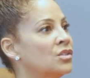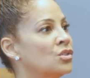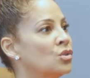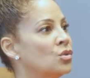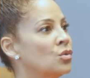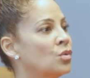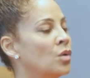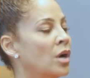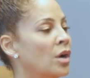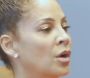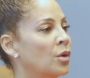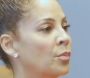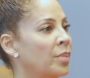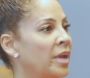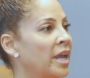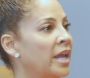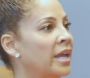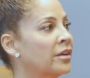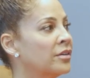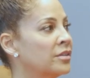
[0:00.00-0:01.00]
to her
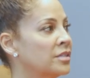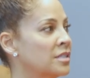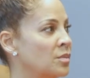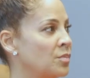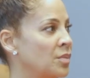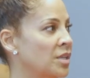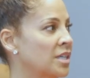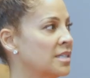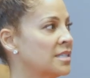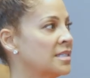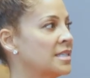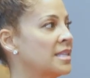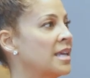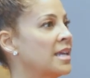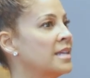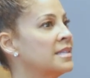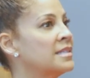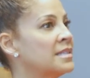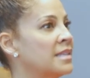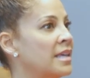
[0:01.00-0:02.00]
parents because
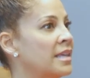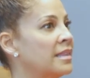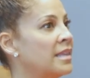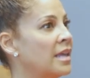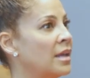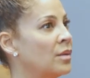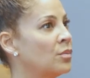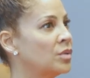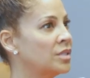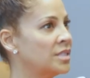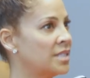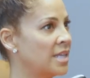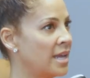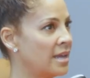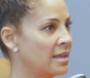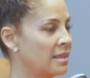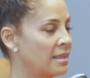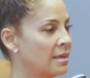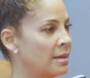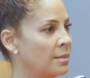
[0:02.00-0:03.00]
they said they would
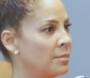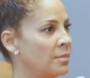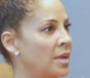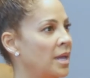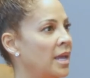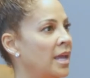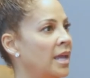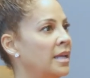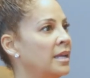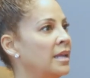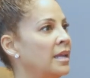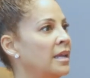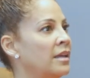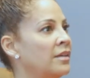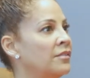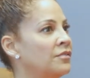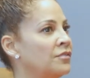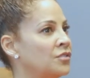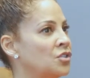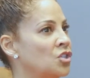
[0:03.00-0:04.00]
take them. And
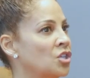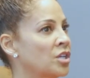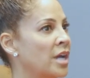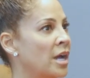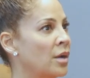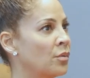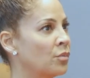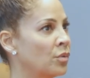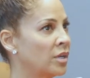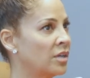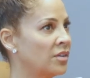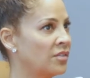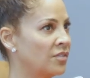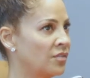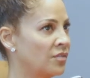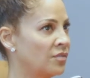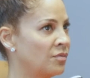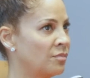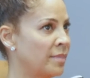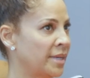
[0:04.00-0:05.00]
if she got rid
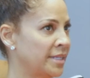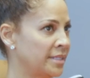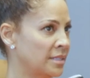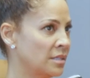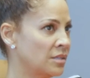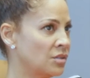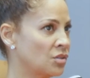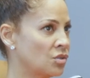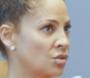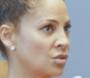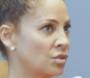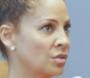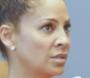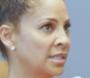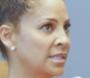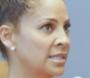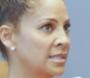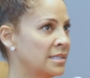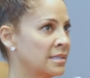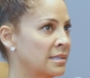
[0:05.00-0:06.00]
of my sister,
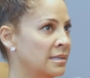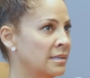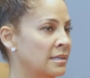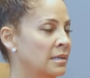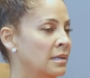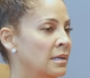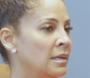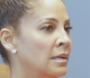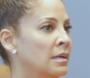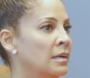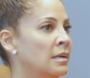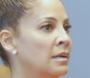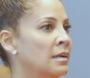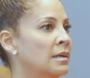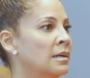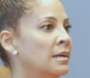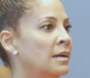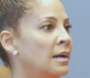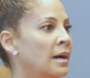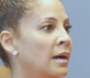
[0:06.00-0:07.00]
Lisa,
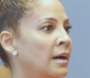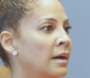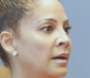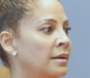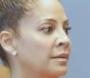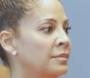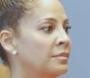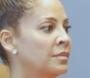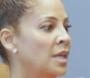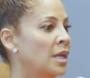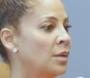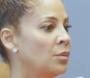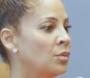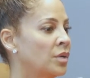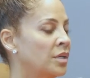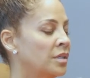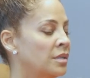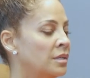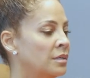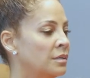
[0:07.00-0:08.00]
uh, they
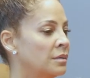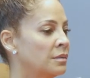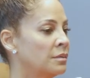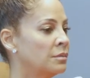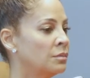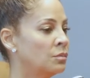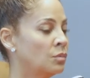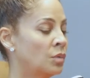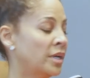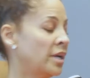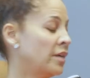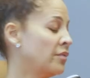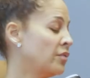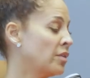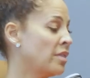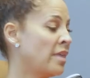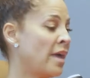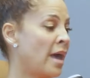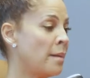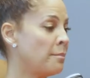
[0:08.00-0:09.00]
would,
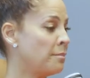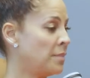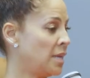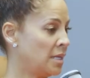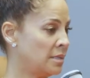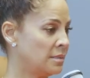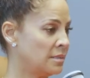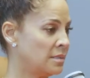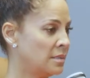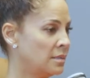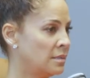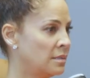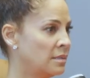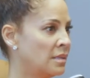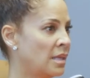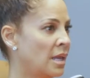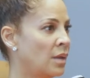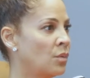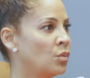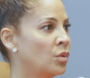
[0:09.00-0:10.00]
whatever that meant,
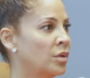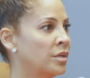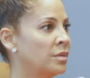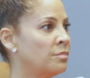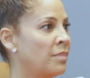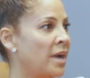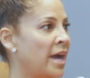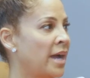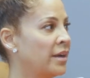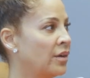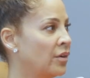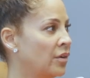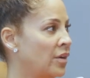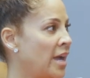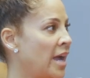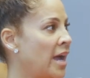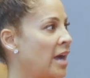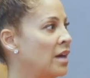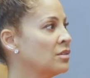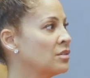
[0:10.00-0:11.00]
they would buy her a
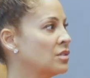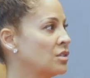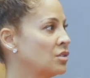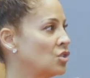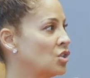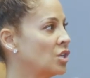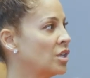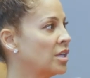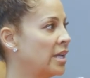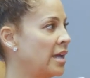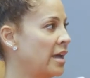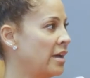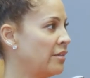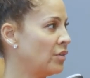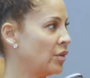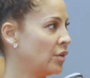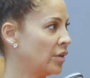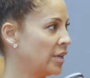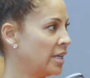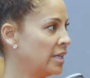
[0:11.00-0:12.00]
house and she could
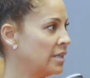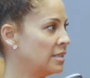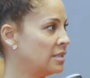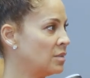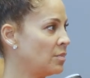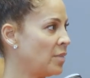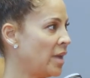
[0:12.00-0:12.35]
have her kids